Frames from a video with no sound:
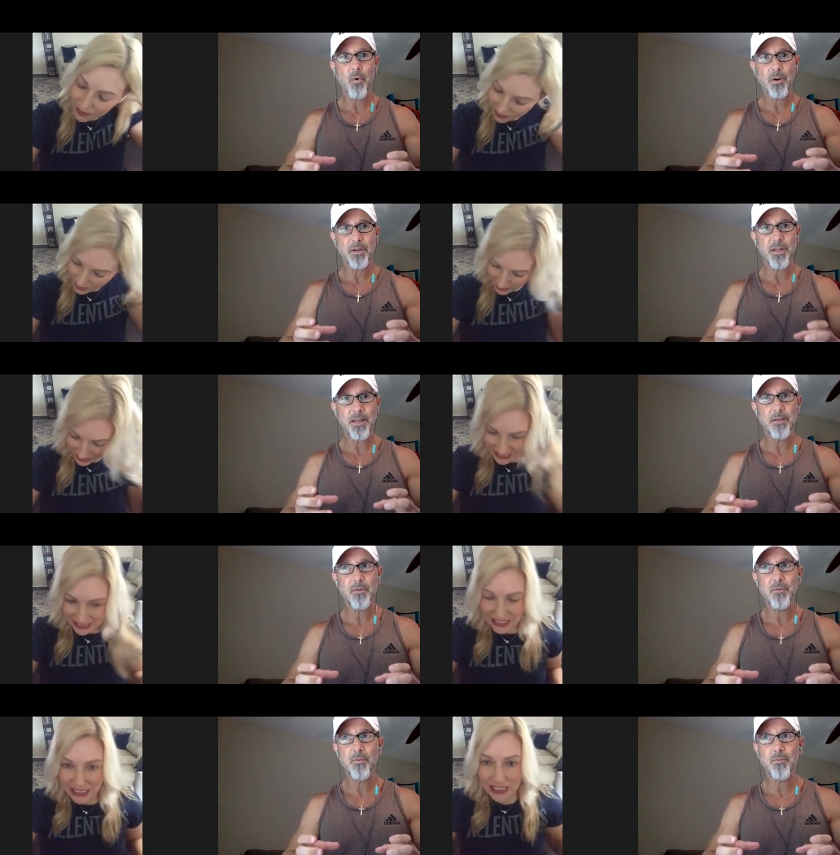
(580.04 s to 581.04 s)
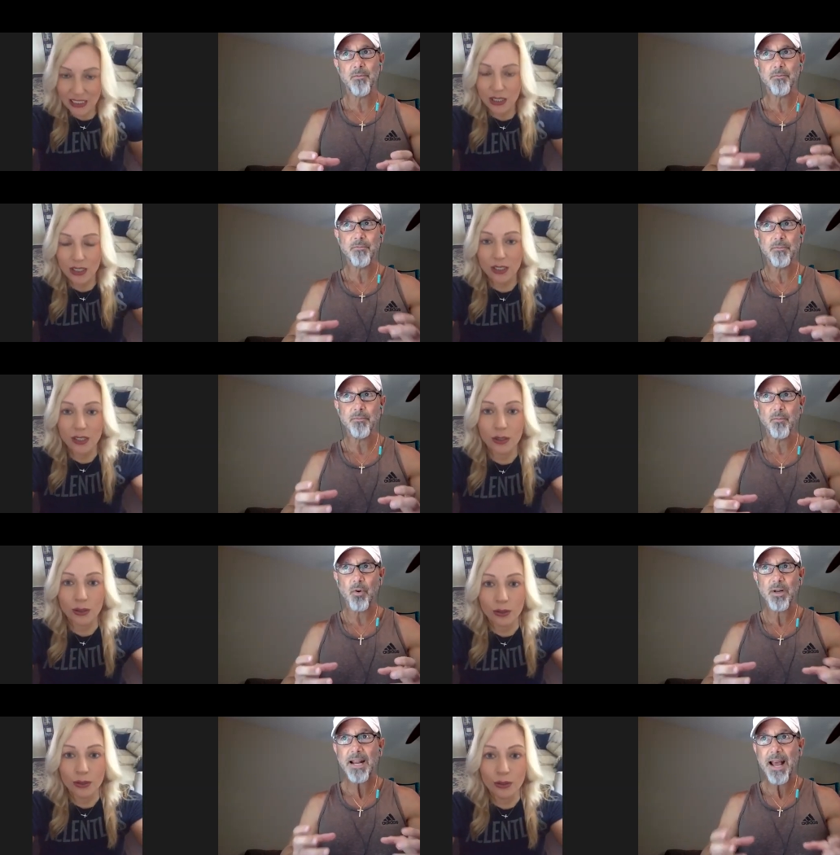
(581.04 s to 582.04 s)
Speaker 1: worse that you
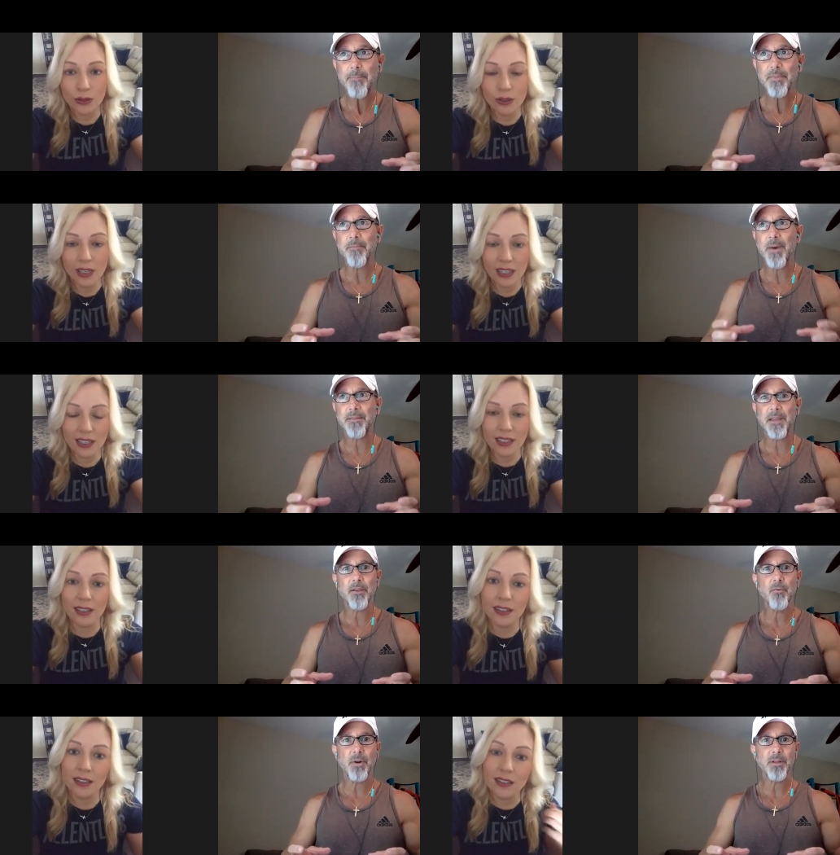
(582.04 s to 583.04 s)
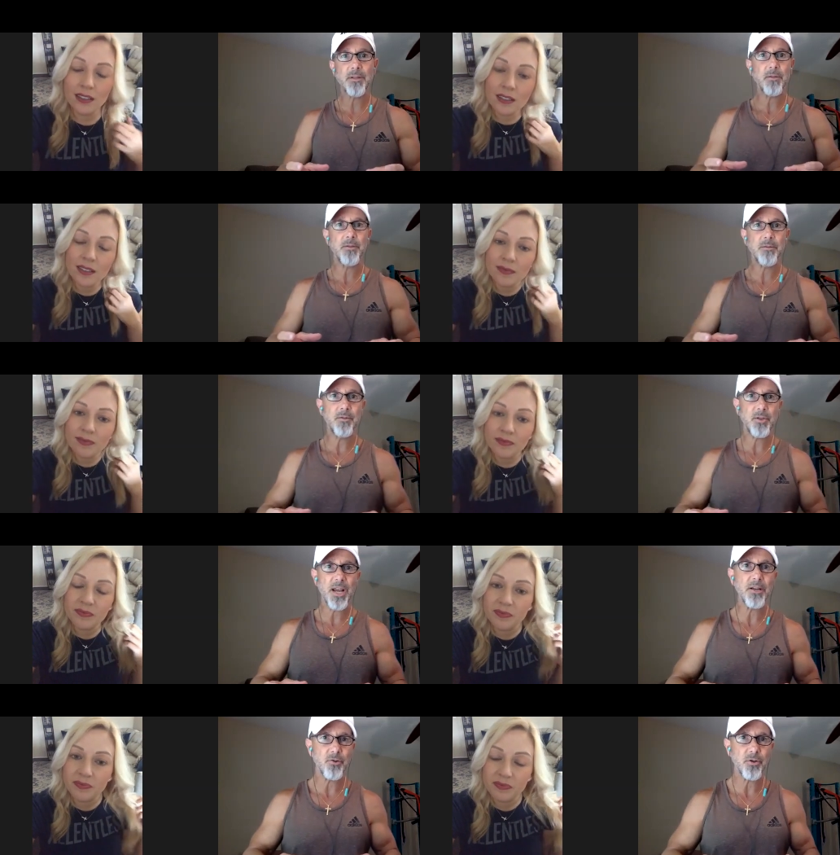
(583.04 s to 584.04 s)
were not happy about that you wanted to
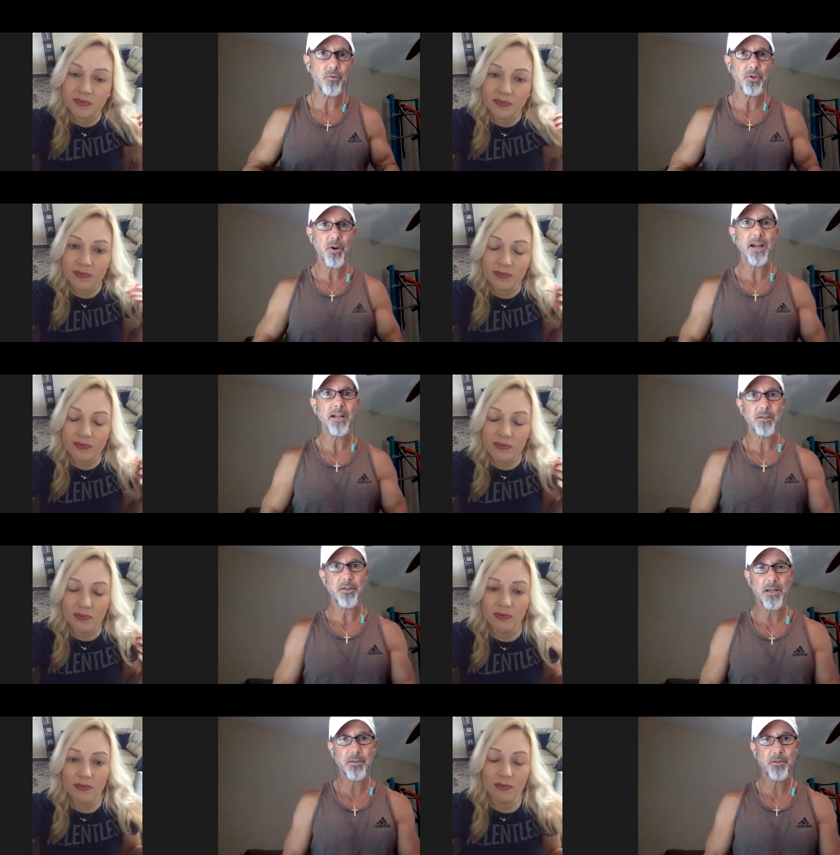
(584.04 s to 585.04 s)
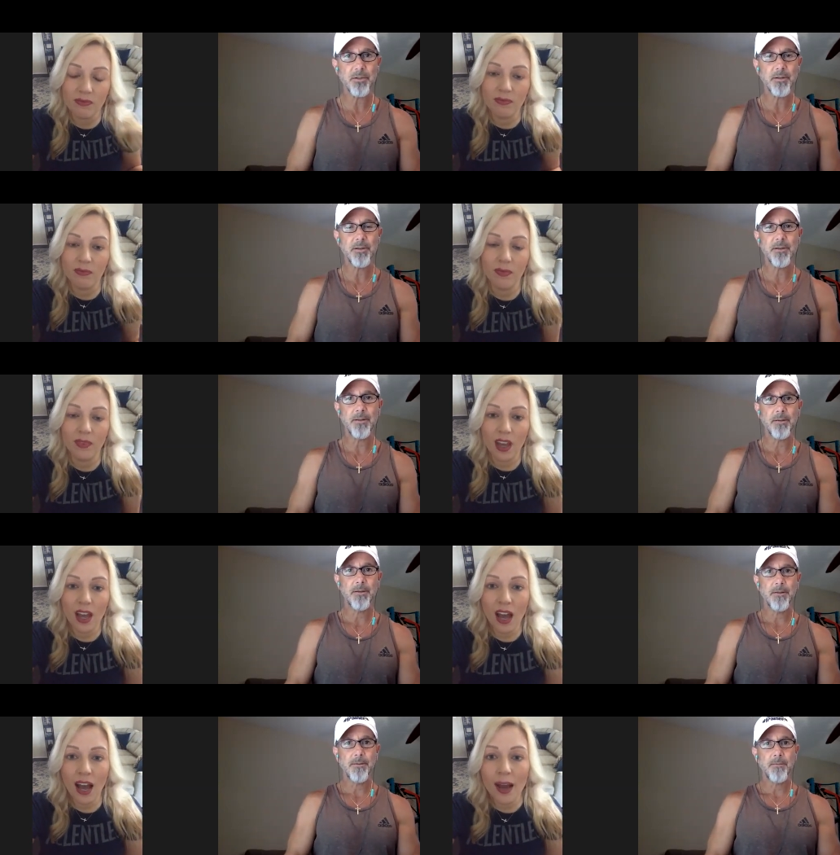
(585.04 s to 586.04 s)
change or you were trying to change.
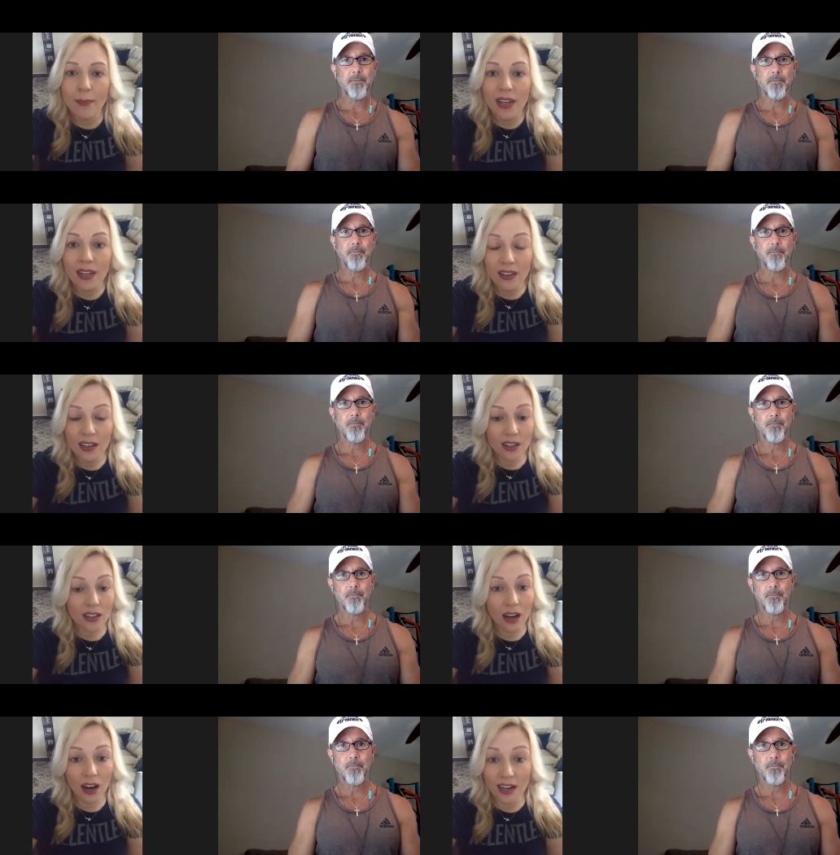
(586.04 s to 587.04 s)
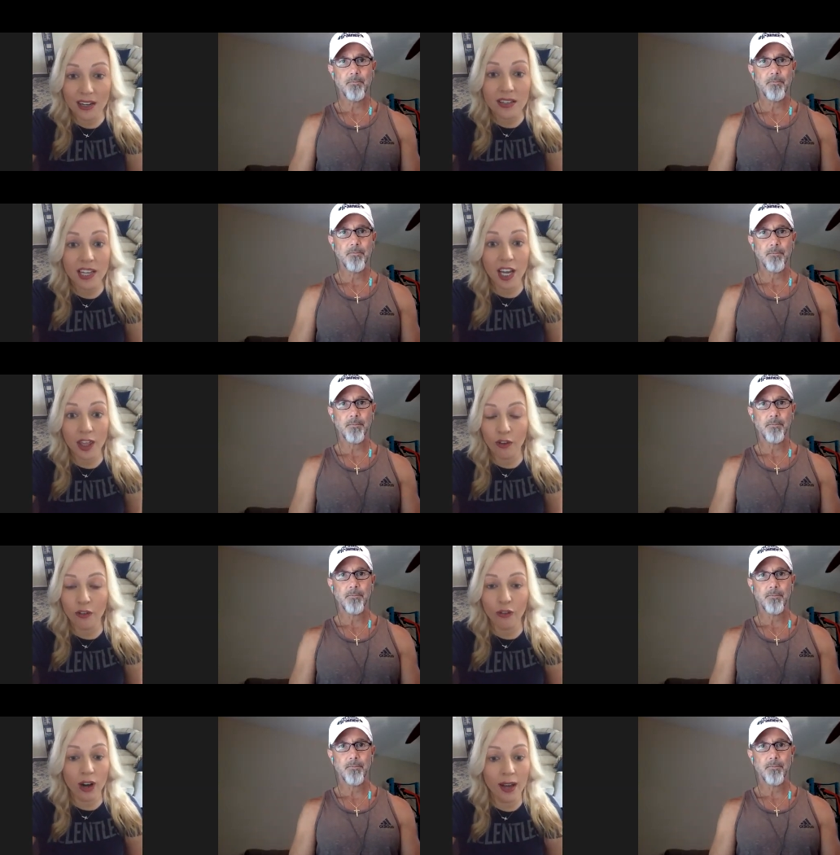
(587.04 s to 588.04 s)
Speaker 2: I mean, honestly, the
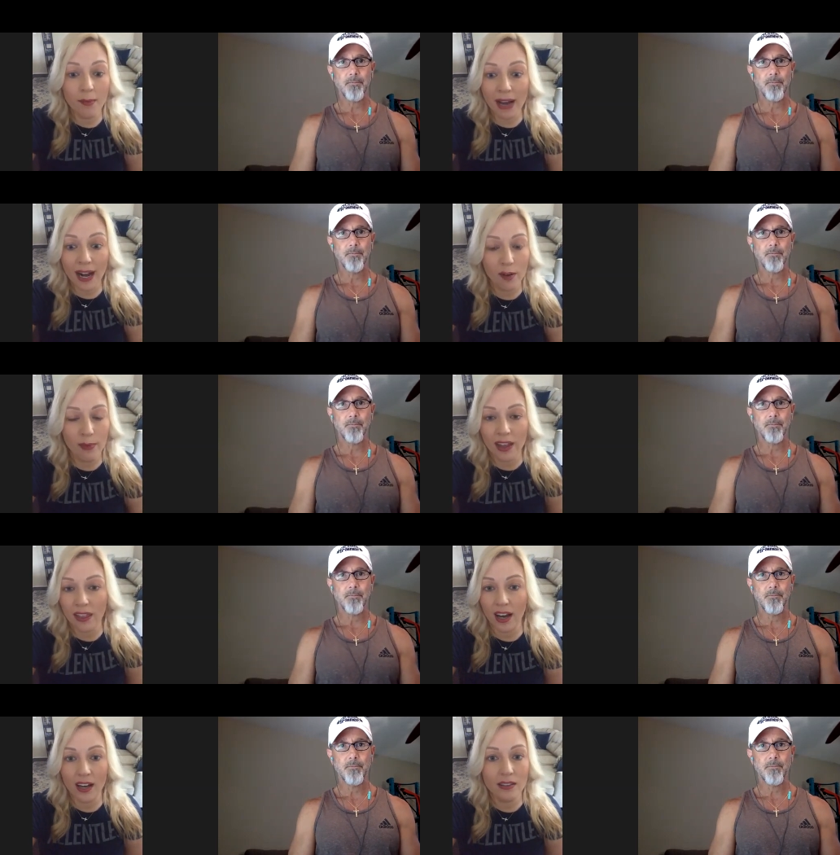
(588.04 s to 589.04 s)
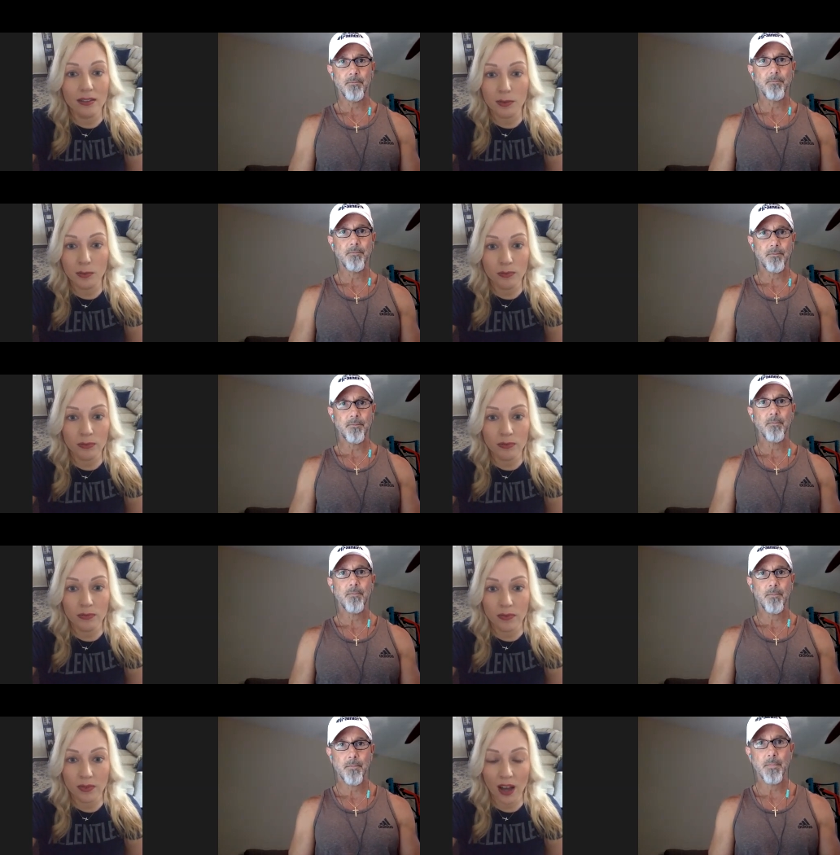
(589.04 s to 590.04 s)
front and back of my thighs.
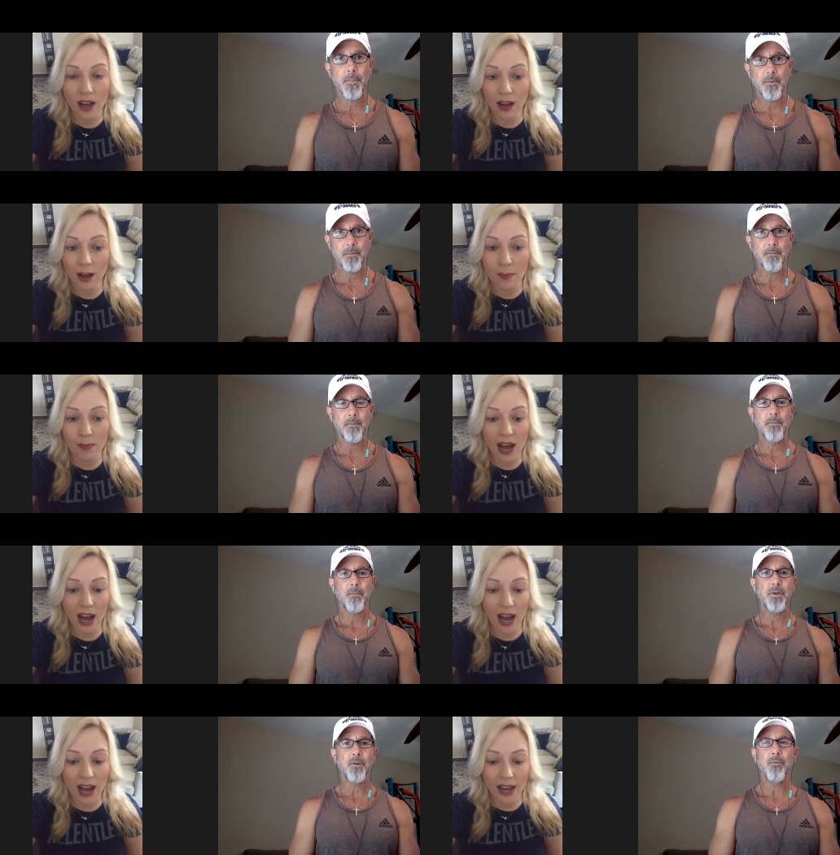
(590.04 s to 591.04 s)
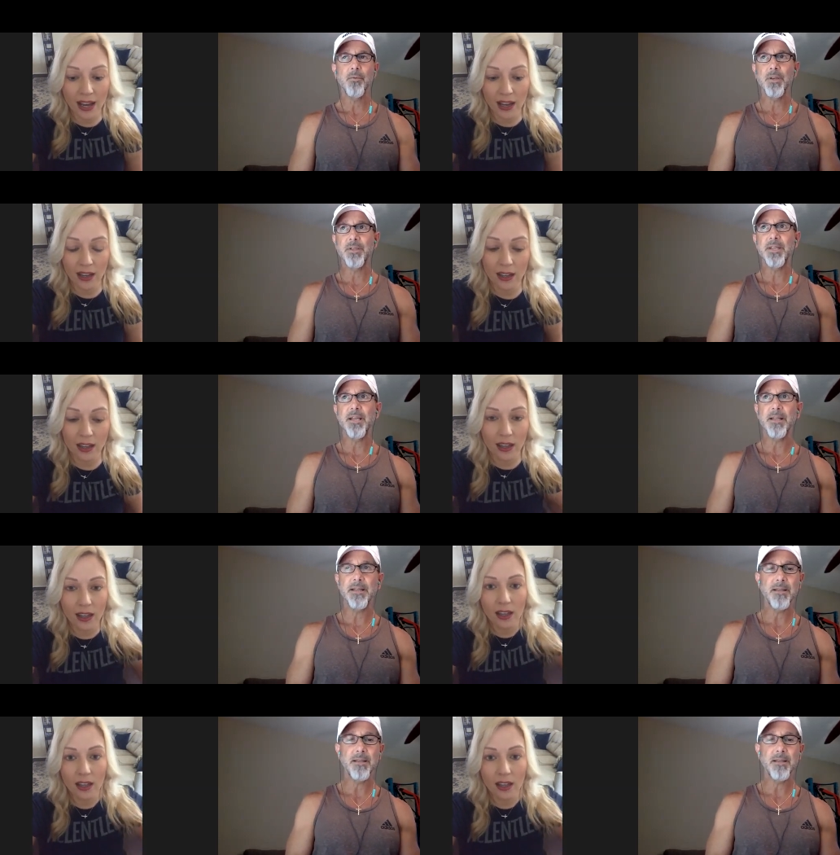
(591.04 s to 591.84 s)
Um, were, I were you
Speaker 1: seeing like